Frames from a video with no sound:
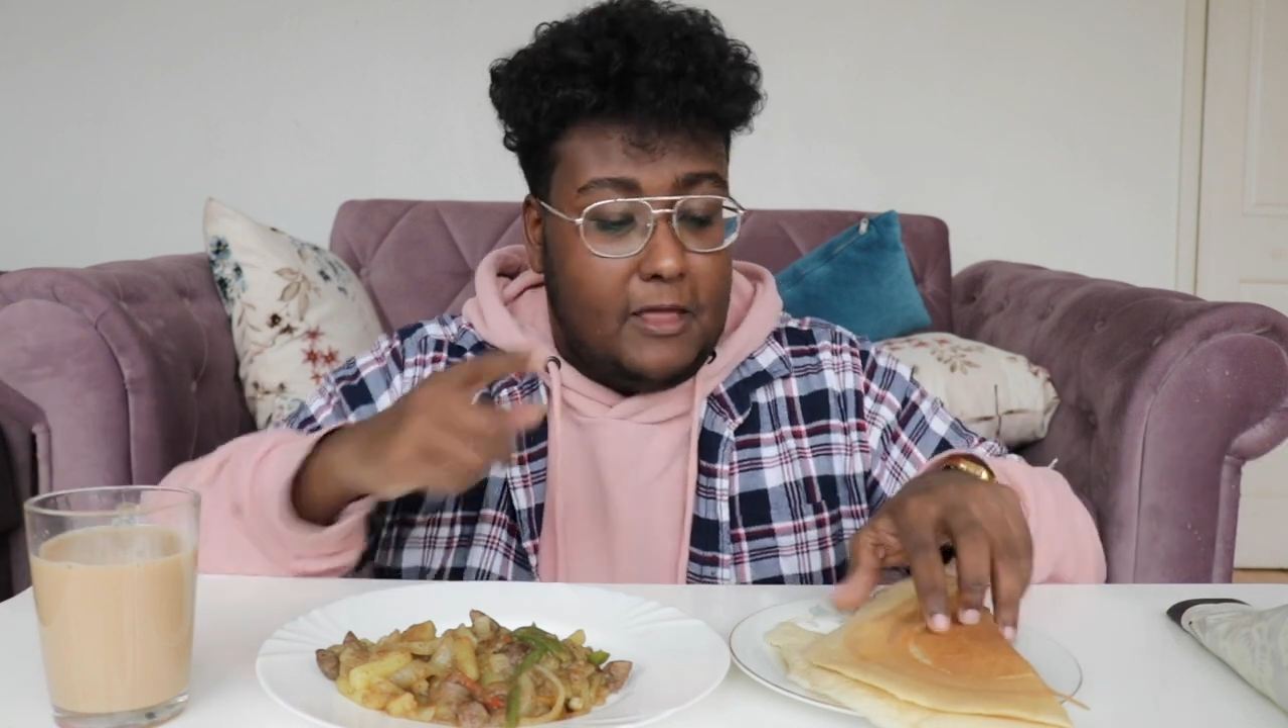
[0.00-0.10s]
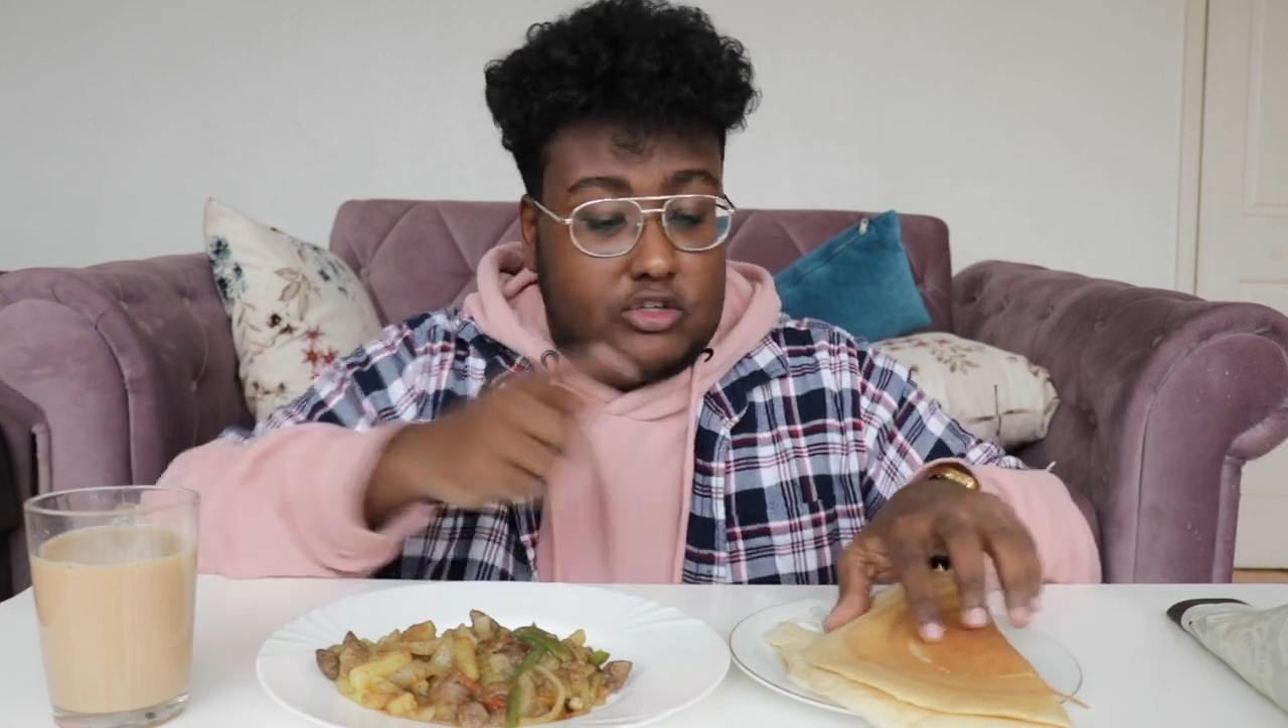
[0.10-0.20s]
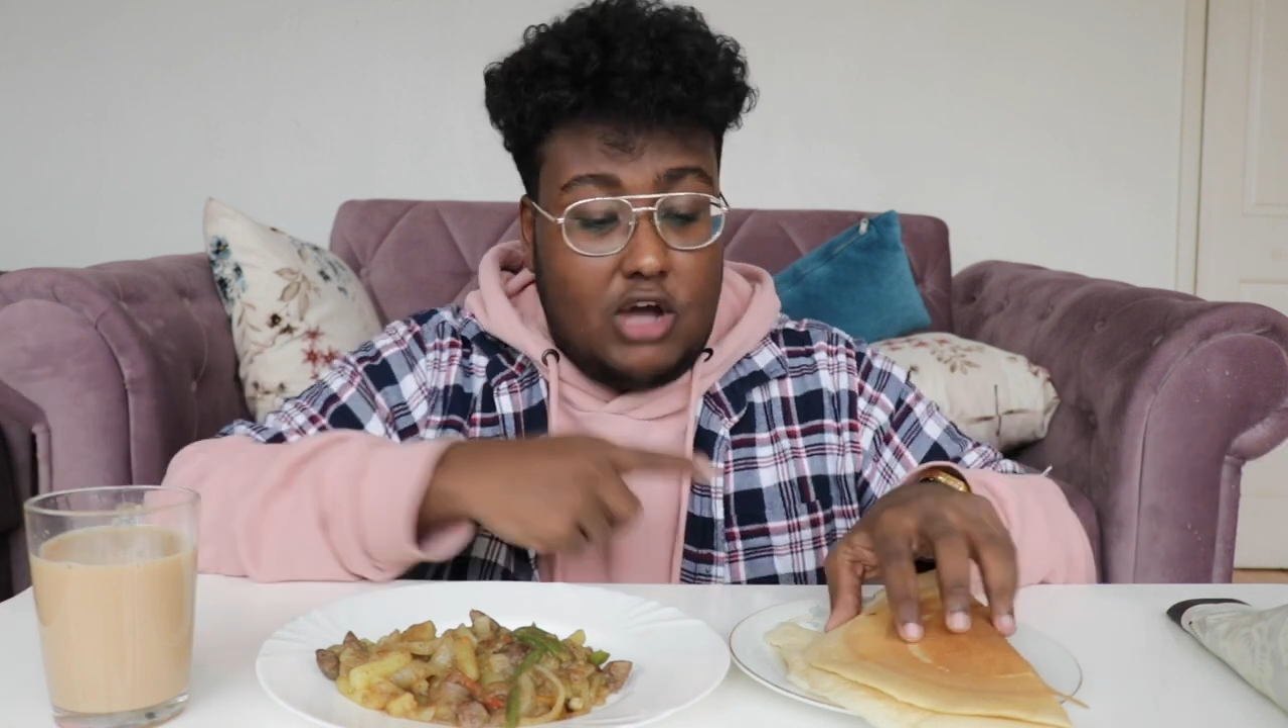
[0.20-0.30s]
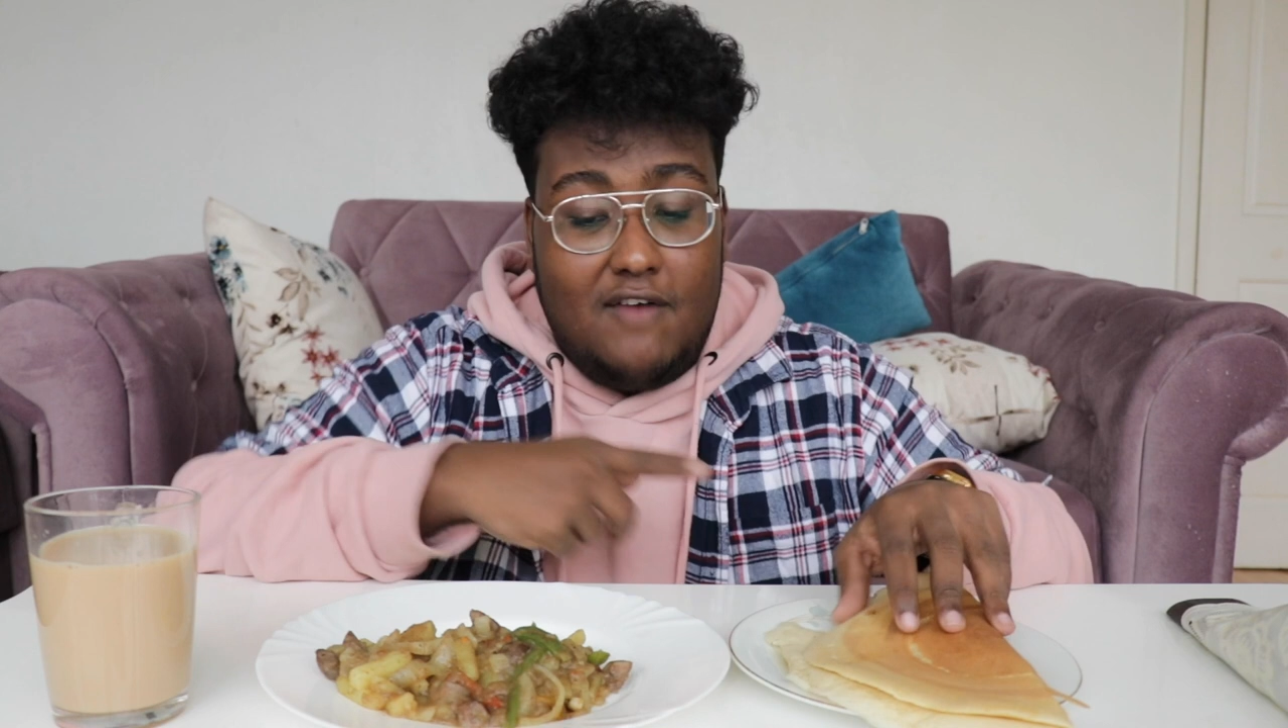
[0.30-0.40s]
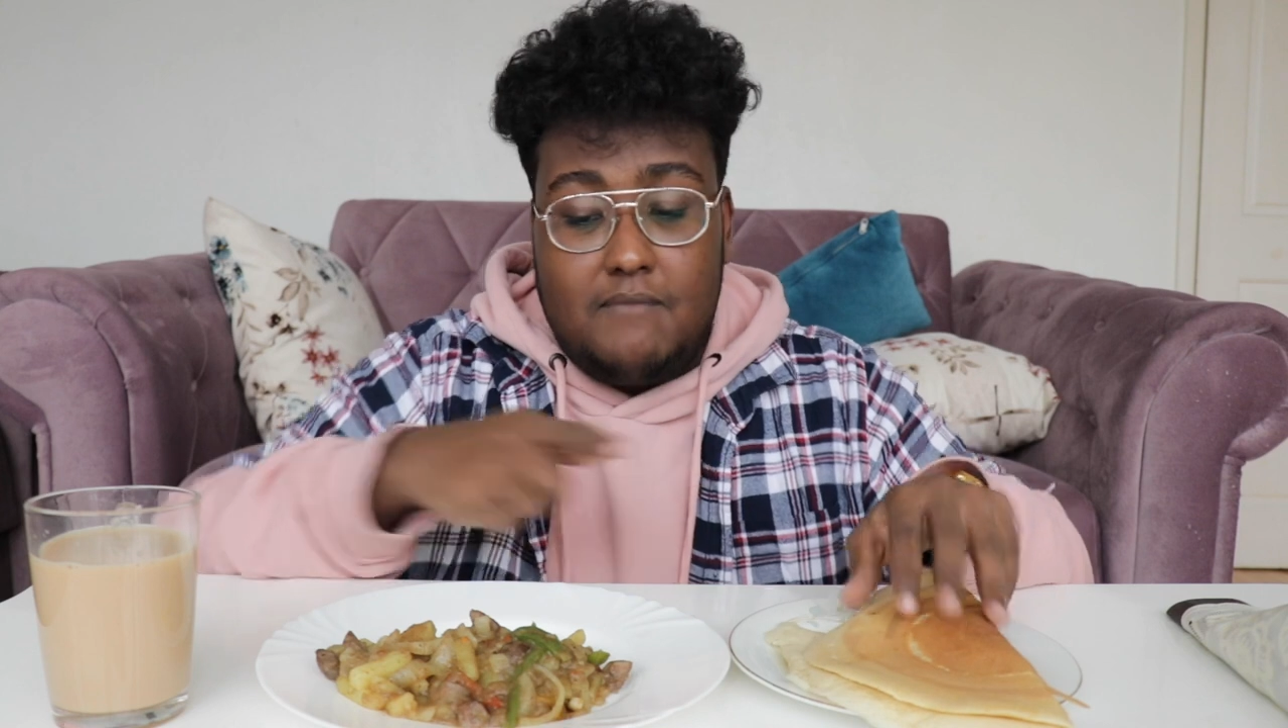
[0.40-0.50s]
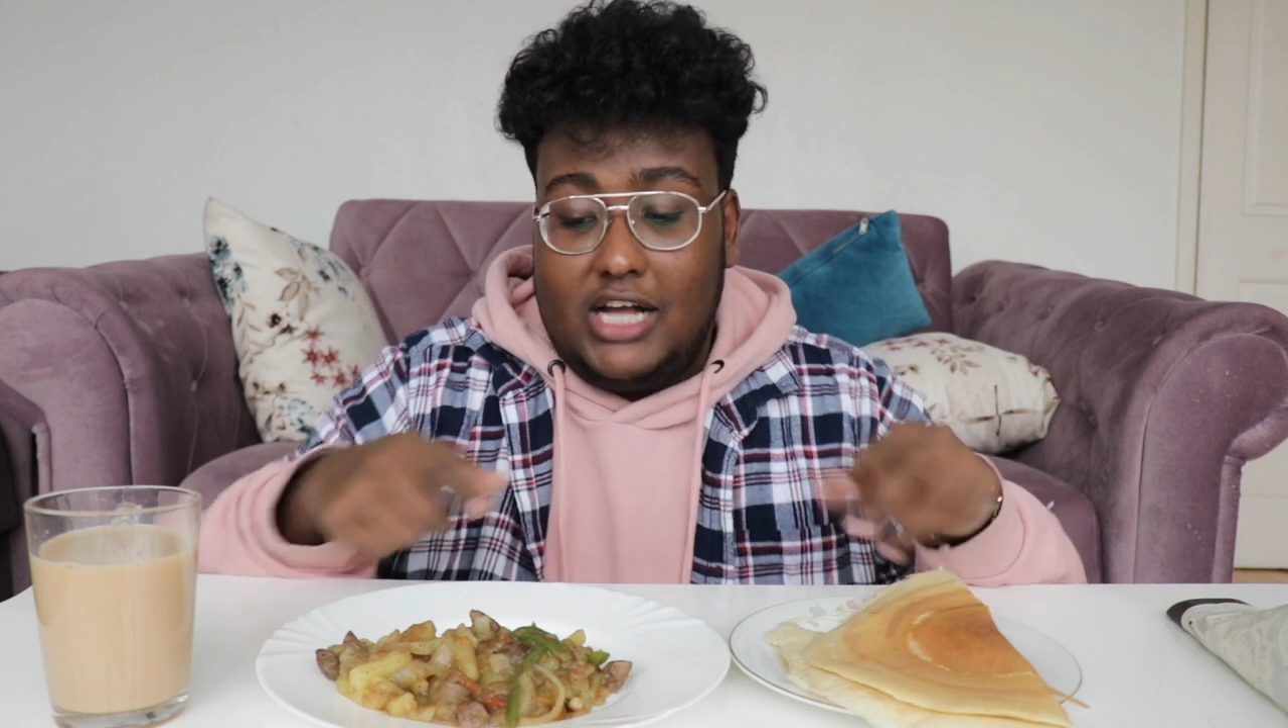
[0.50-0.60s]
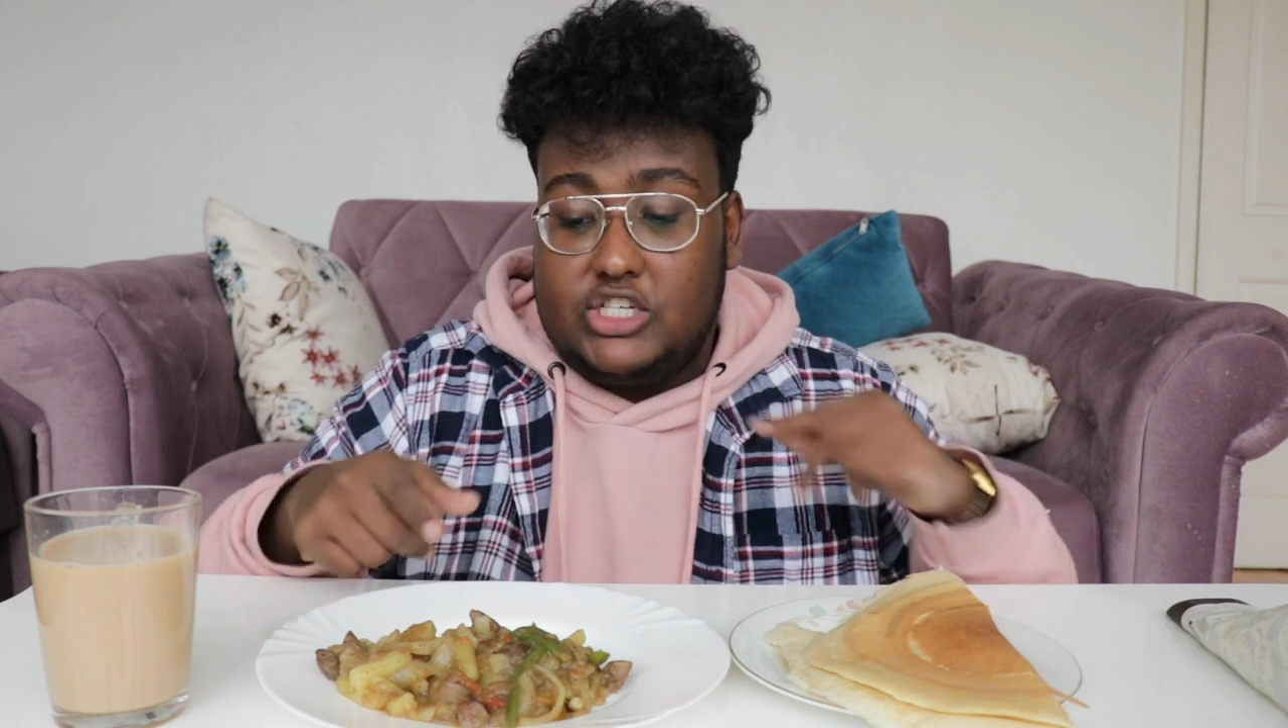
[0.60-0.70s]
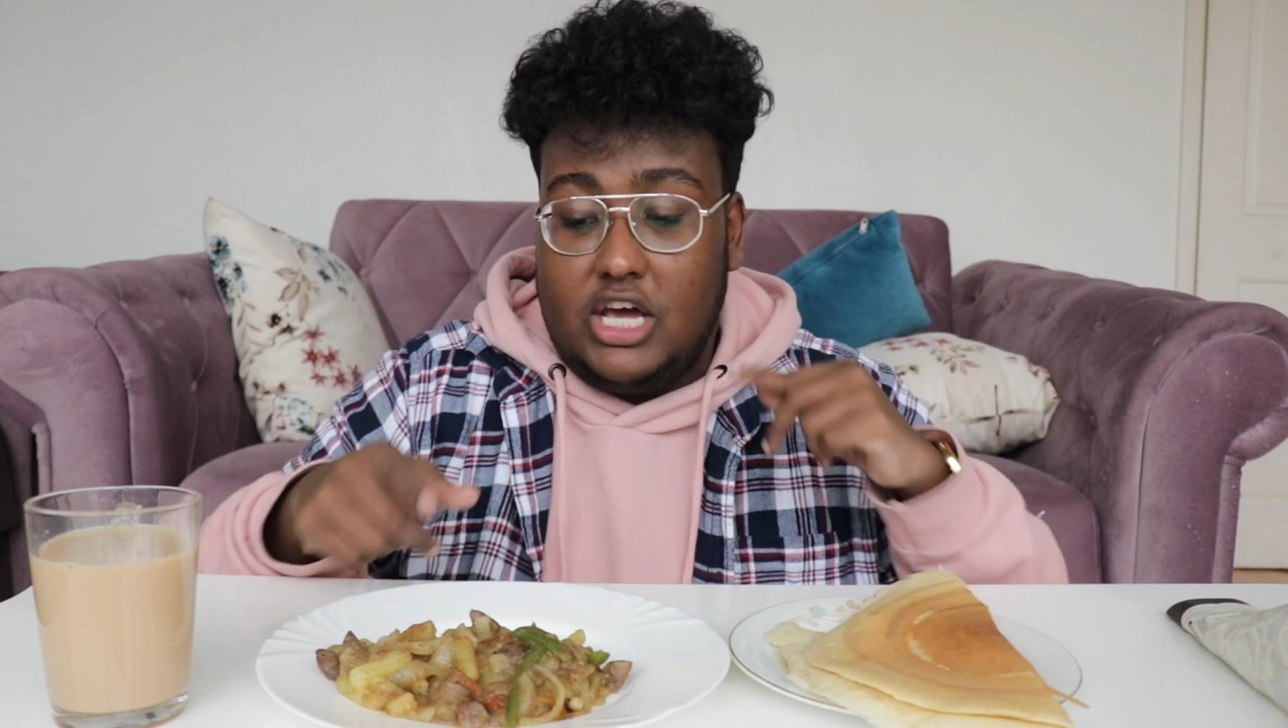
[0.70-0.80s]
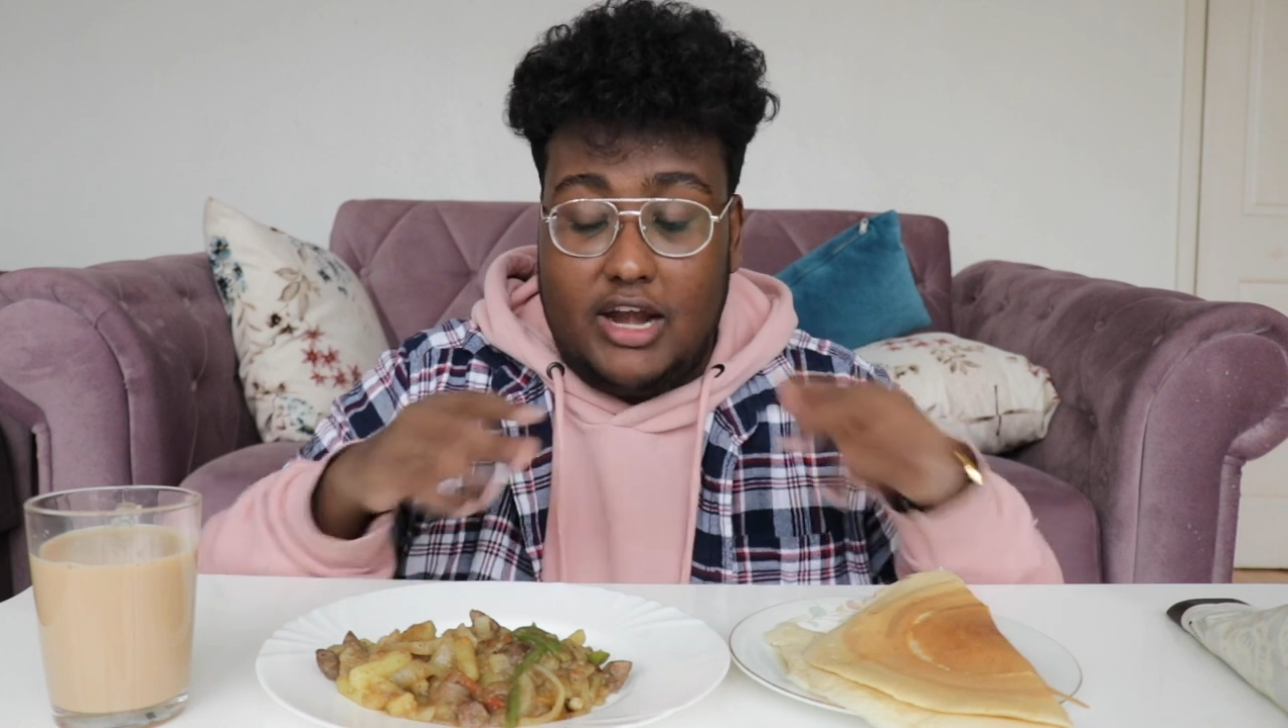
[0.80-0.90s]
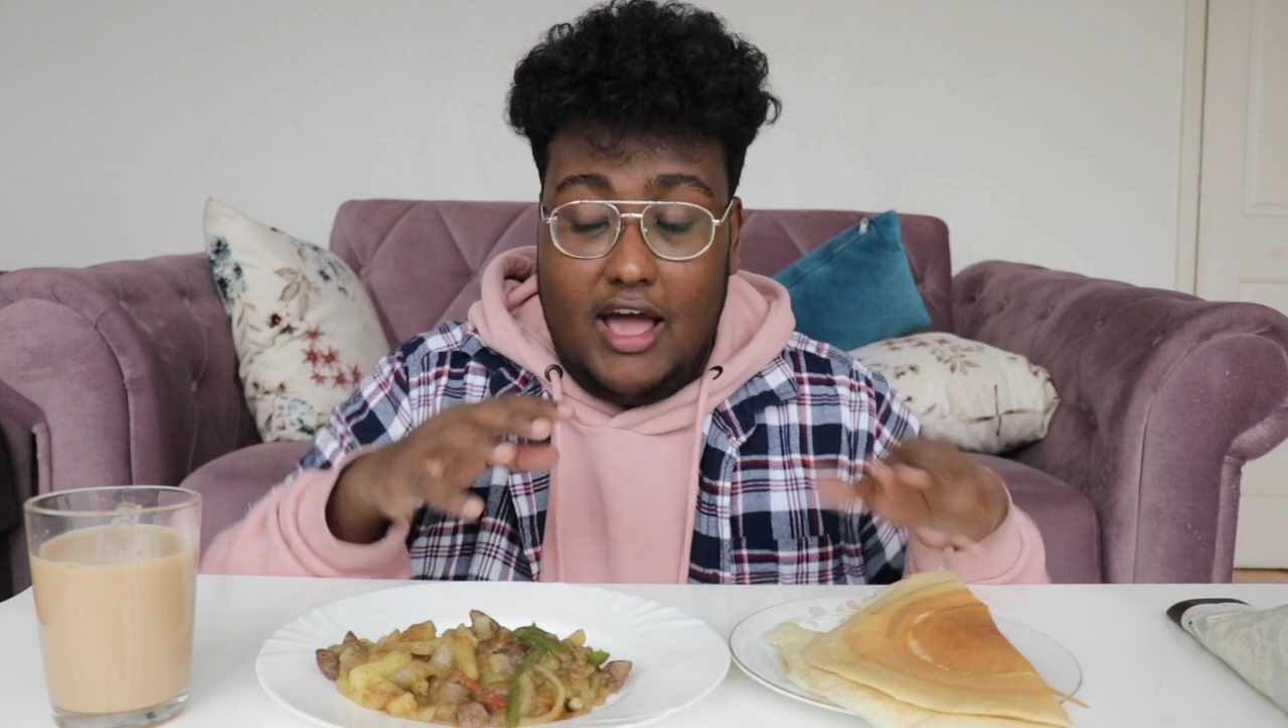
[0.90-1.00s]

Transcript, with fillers: So I have my Anjera